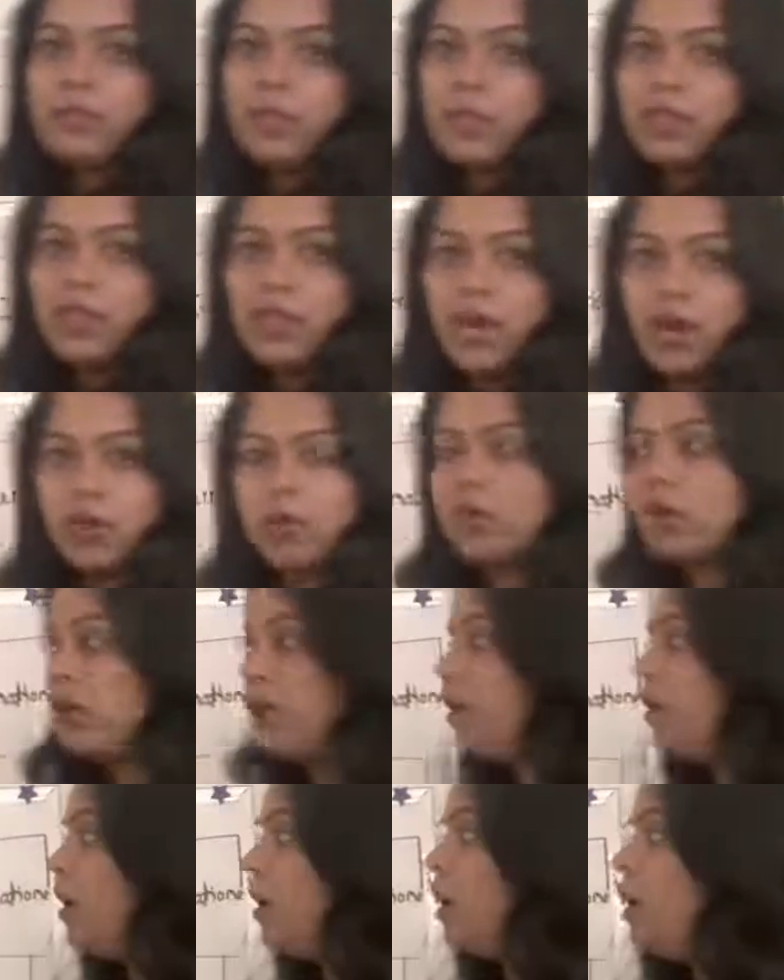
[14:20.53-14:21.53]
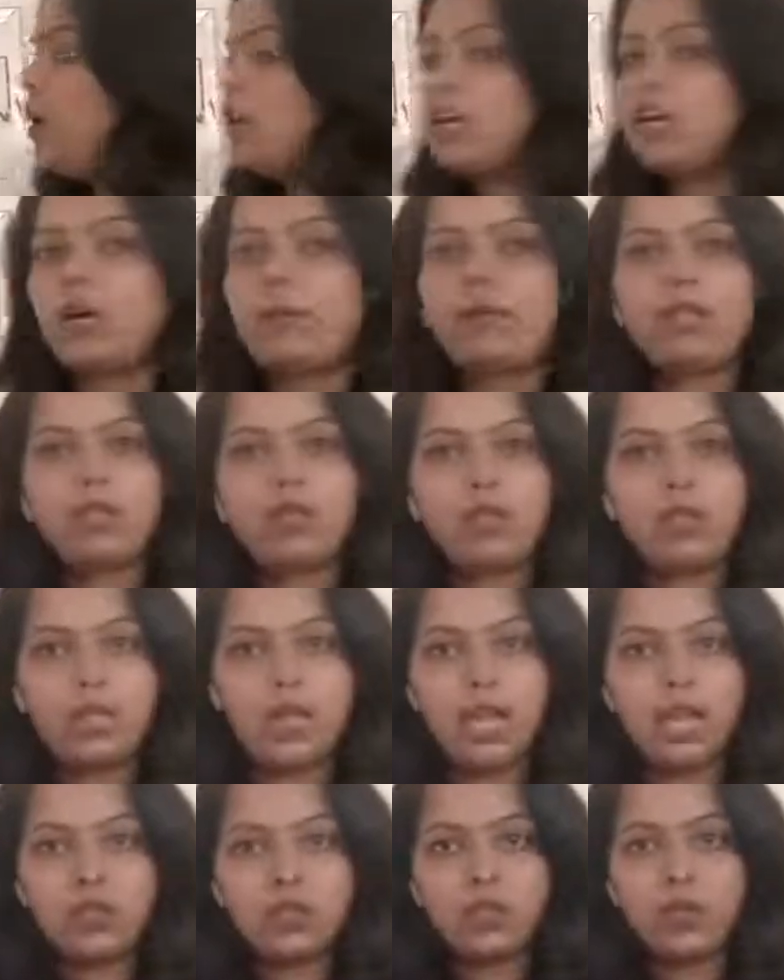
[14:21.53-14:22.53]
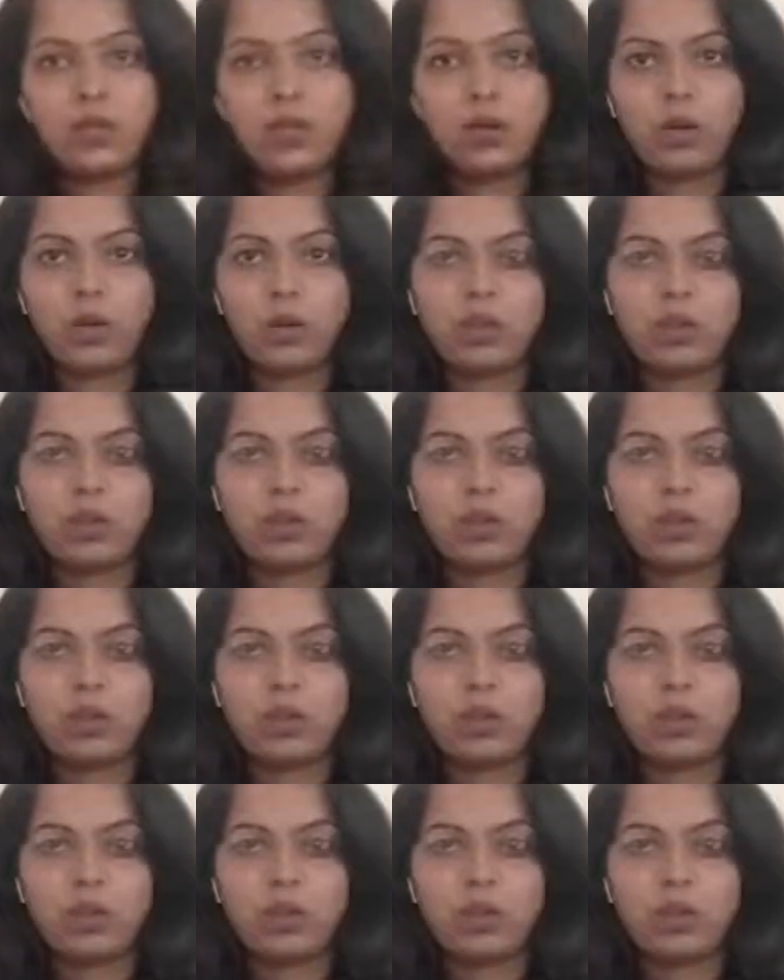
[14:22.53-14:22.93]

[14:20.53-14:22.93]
Now, coming to the national law